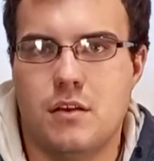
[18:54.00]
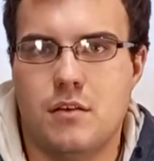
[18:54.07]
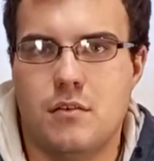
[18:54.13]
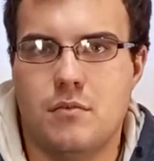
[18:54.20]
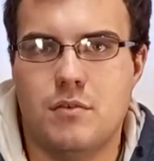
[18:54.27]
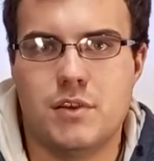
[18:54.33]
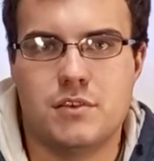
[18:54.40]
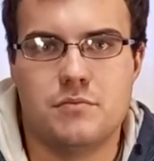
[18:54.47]

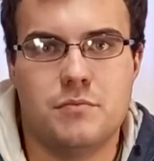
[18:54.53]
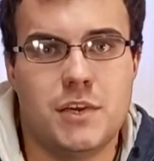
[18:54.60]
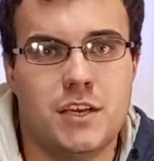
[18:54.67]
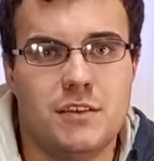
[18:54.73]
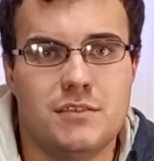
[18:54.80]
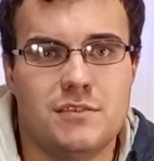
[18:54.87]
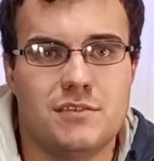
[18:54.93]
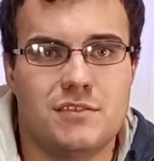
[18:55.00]
which
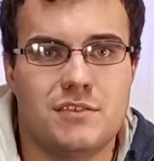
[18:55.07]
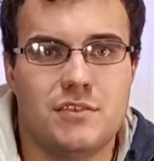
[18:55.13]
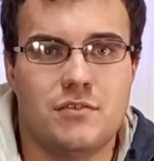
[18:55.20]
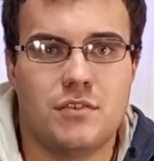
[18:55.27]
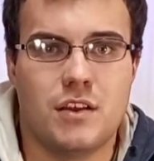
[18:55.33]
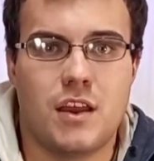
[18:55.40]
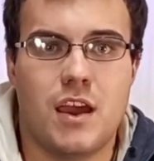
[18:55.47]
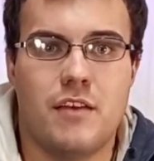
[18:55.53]
means you're
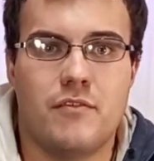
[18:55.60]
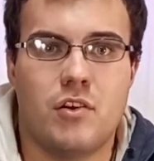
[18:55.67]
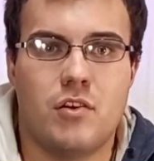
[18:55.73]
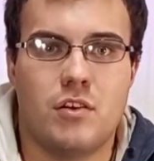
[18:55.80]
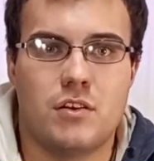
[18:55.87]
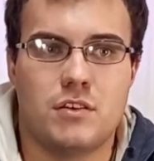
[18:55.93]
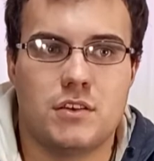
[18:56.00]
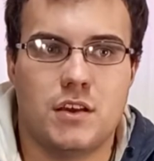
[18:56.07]
gonna have a
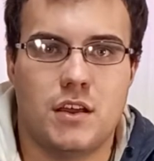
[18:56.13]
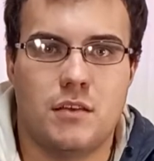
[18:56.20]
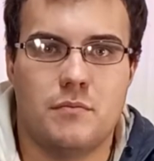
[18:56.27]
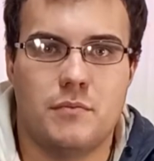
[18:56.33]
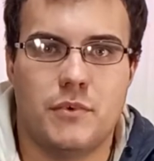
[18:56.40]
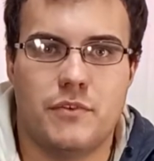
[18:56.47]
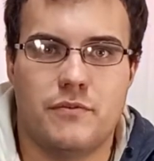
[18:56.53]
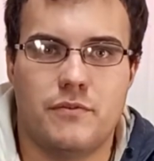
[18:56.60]
hard time
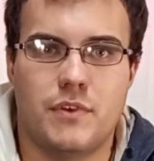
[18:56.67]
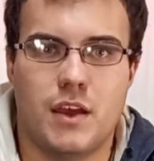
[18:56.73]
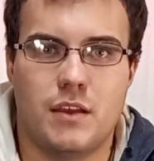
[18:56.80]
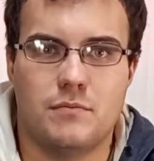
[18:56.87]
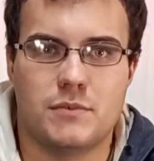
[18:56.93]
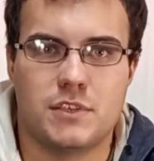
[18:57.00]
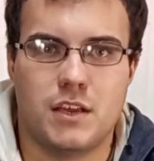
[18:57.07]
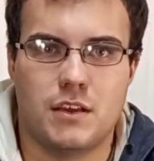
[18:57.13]
with
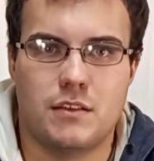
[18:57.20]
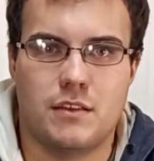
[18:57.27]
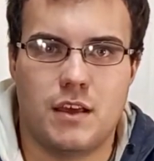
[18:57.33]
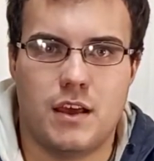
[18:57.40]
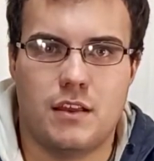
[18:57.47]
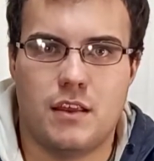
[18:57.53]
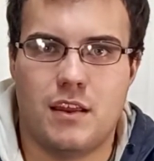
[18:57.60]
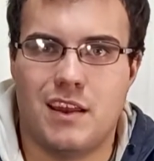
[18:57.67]
games like
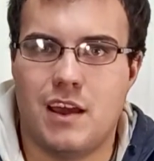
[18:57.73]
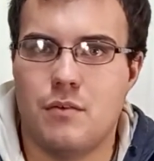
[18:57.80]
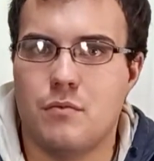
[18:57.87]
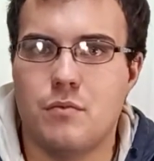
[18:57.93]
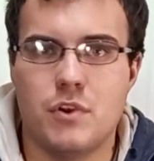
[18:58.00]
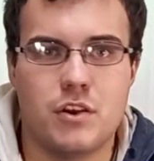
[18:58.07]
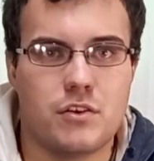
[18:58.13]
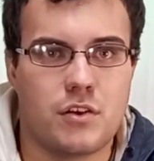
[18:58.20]
that, and I
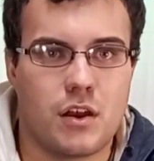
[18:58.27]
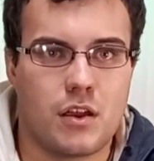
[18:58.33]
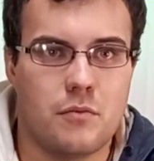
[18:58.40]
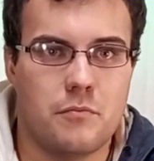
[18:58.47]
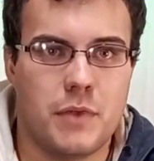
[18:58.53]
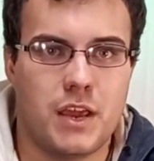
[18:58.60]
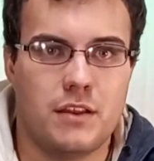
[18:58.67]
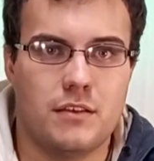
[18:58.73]
wouldn't
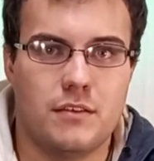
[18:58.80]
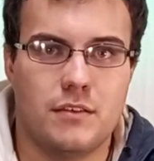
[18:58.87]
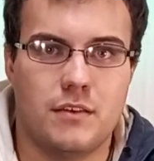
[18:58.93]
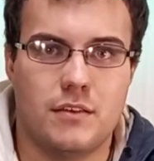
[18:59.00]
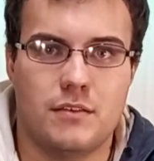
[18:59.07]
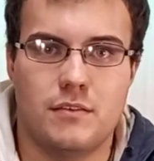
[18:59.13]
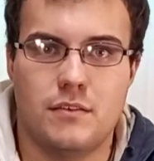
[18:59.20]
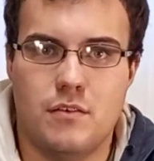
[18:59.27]
recommend
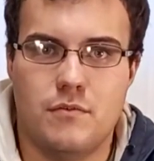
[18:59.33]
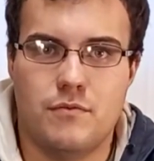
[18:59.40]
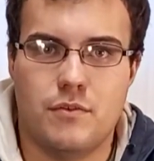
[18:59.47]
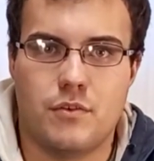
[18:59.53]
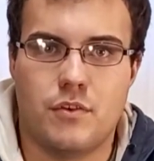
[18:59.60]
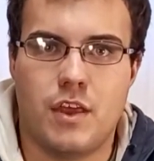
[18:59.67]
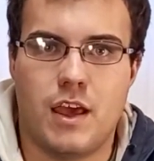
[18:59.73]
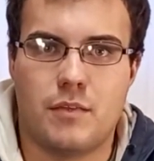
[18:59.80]
it
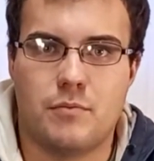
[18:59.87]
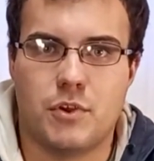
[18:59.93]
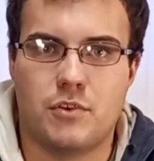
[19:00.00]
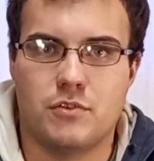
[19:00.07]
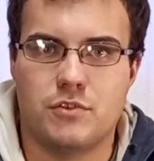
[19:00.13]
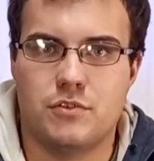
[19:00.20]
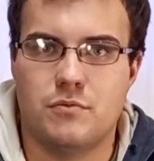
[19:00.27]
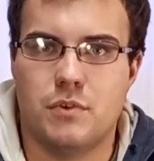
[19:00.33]
for that
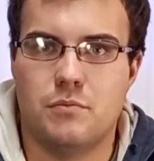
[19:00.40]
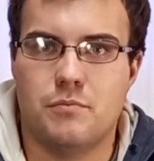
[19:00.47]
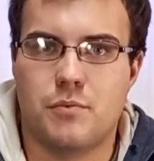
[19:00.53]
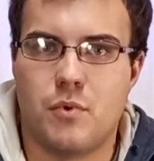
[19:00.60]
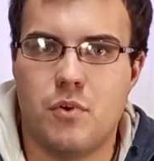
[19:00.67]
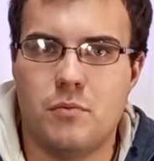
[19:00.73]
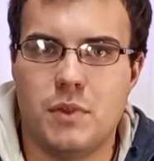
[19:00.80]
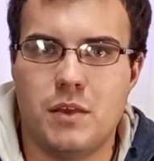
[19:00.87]
because you will
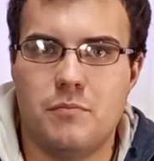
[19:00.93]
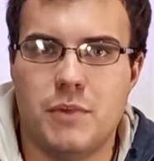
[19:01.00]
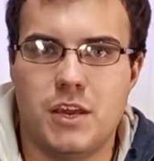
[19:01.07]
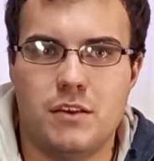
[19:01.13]
probably be